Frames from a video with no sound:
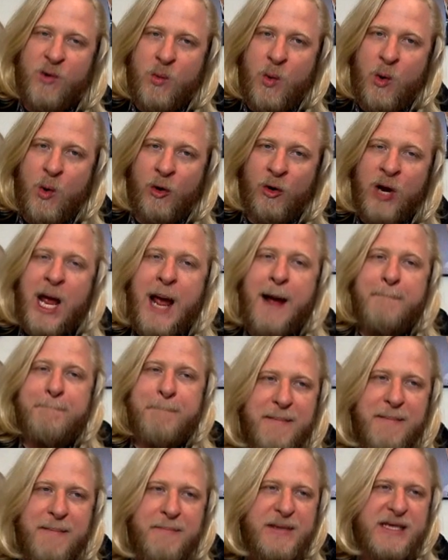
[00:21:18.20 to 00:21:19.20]
war
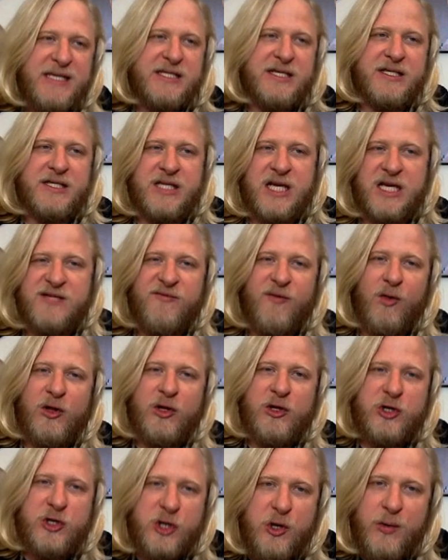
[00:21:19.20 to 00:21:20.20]
might be successful
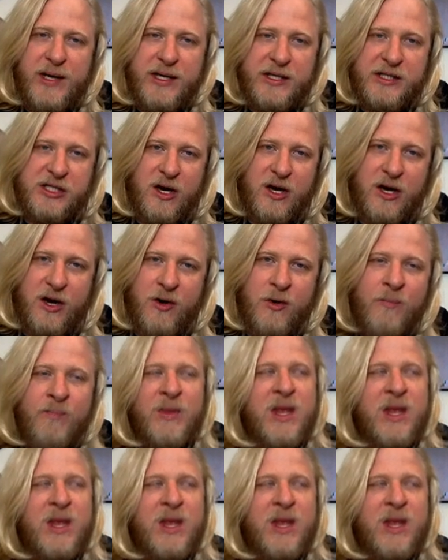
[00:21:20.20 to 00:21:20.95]
in doing so,